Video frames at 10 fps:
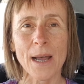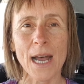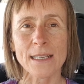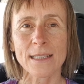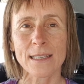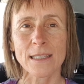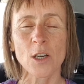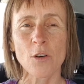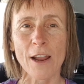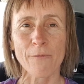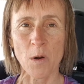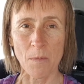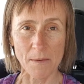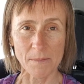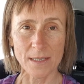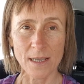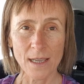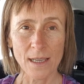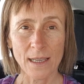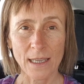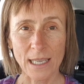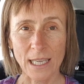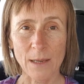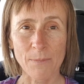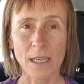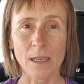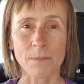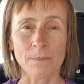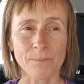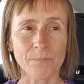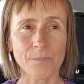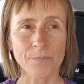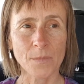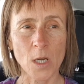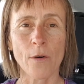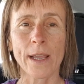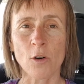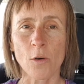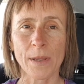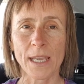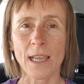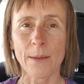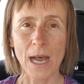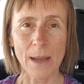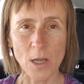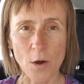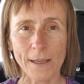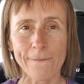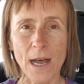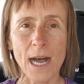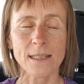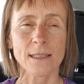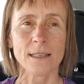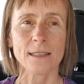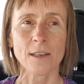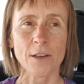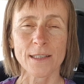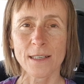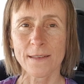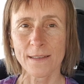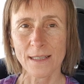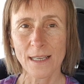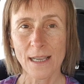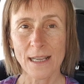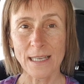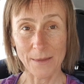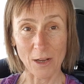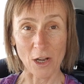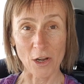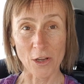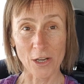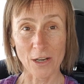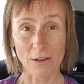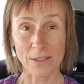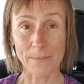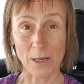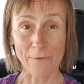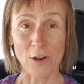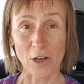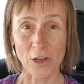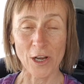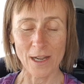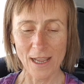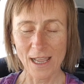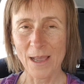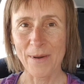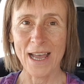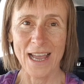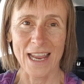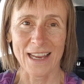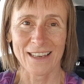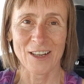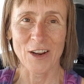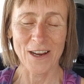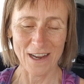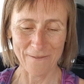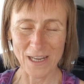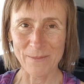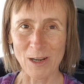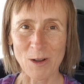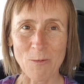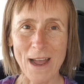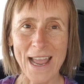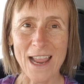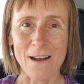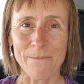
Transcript: but I still had problems keeping him going or picking him up going faster. So it's just something I've got to learn. But hey, I've come a long way.